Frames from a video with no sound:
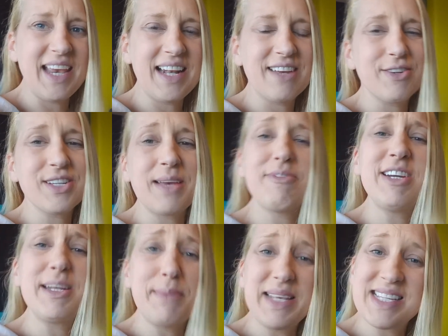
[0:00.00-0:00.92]
And I goes, "I
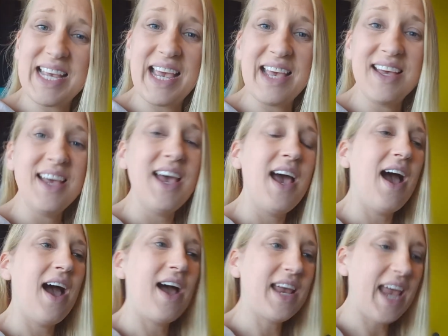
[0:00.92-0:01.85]
really miss it.
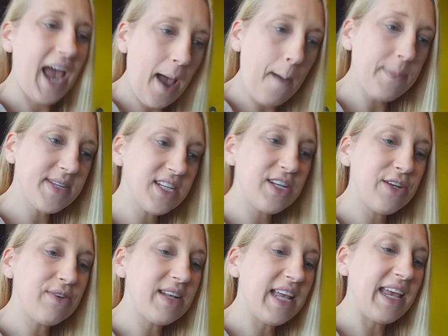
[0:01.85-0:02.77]
I
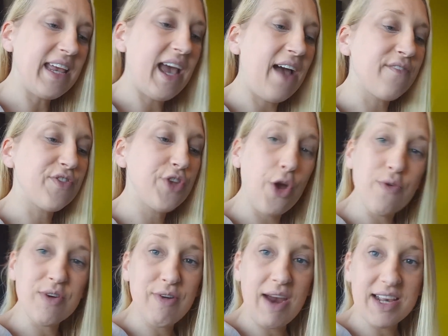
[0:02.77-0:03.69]
absolutely have no
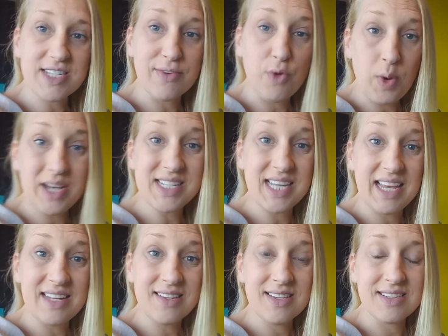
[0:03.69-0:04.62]
regrets of
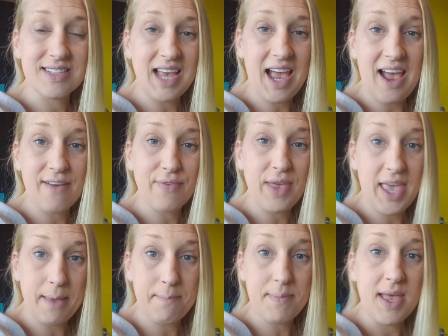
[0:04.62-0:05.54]
quitting to have
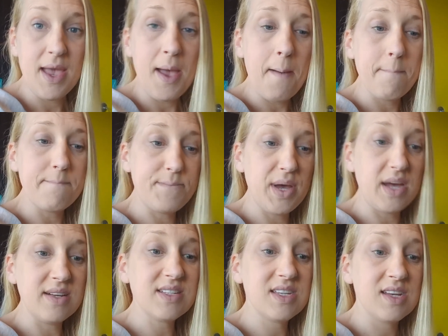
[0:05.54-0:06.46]
him.
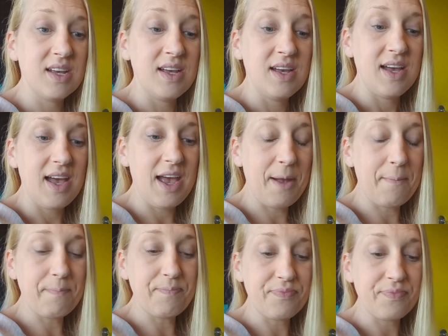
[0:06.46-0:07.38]
But
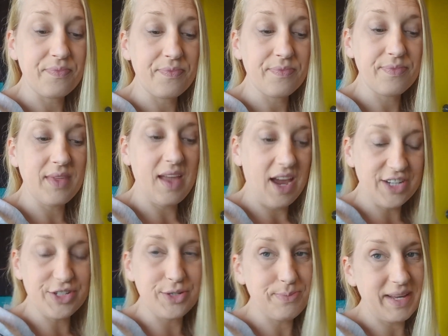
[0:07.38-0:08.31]
I
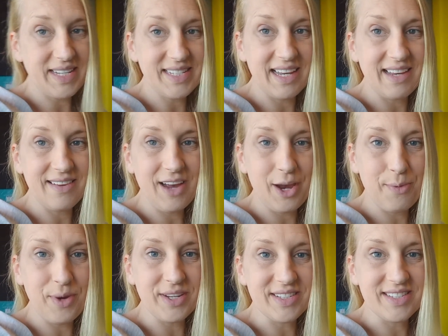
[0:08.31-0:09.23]
do miss it. It
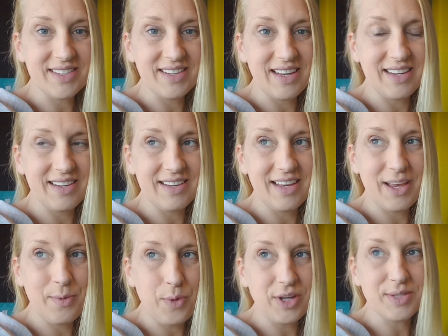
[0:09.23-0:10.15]

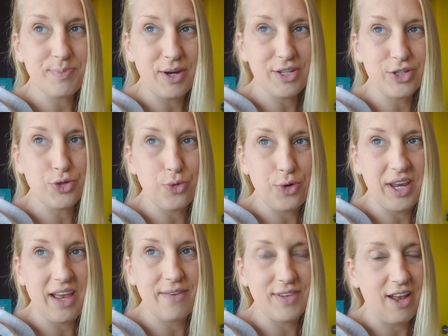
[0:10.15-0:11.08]
was my joy
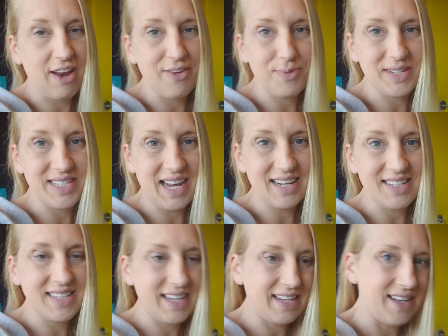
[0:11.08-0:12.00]
of life was
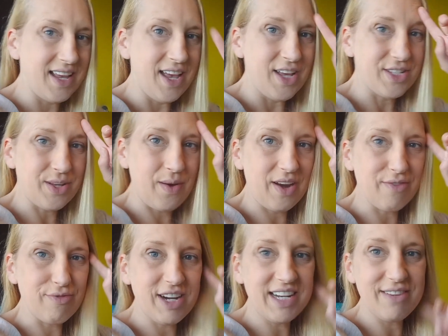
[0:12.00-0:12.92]
dancing. So I
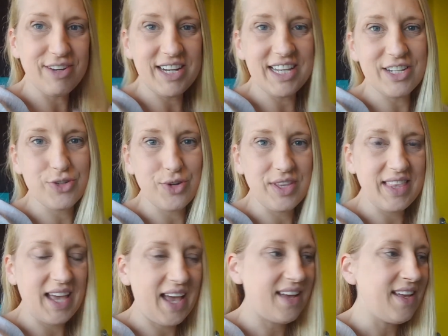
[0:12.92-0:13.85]
really, really enjoyed
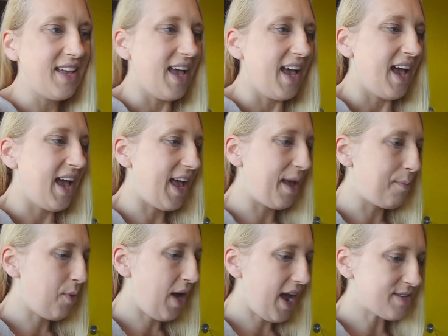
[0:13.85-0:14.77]
that.
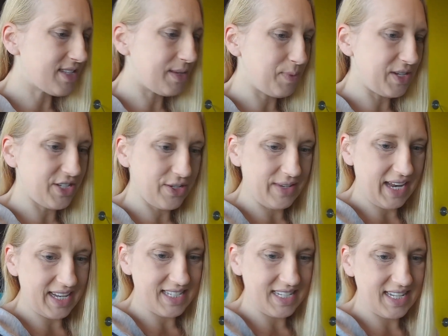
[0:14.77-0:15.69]
What else did we do
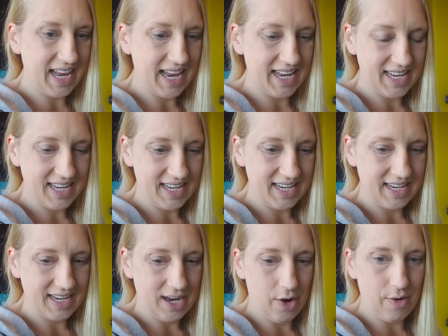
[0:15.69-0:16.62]
yesterday?
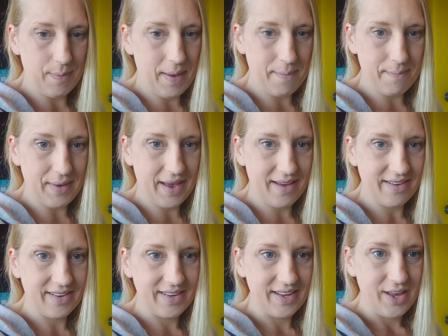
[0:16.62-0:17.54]
Can't remember.
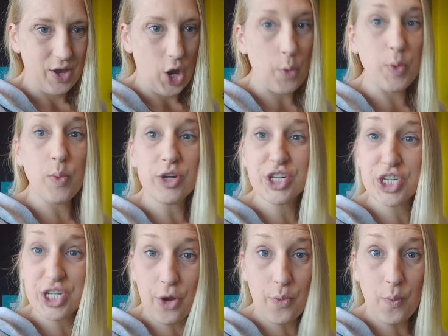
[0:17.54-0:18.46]
Oh, we watched
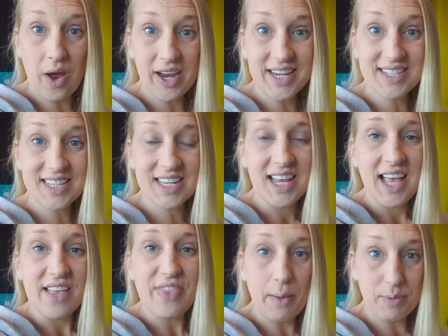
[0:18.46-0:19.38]
Snow White.
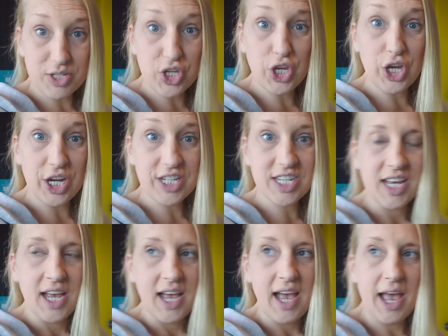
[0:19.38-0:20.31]
That was good.
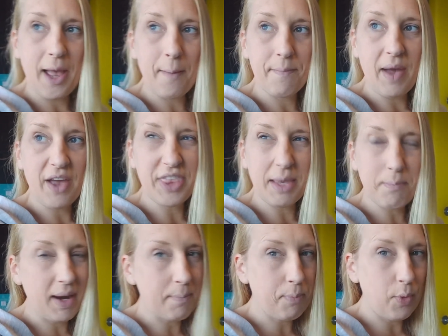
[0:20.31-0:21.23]
I think
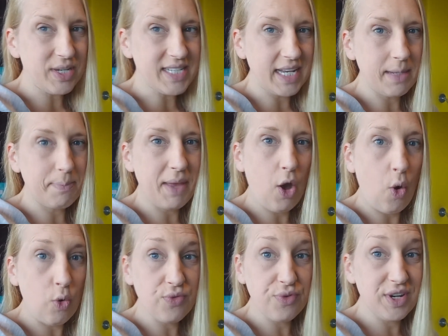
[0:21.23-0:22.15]
my boy's getting a bit
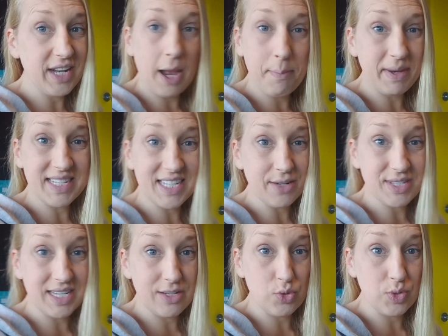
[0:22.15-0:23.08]
old for it now, but he still
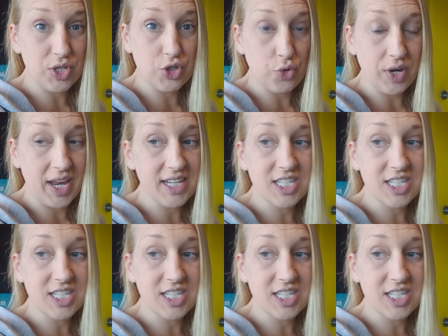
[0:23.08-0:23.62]
seemed to enjoy it.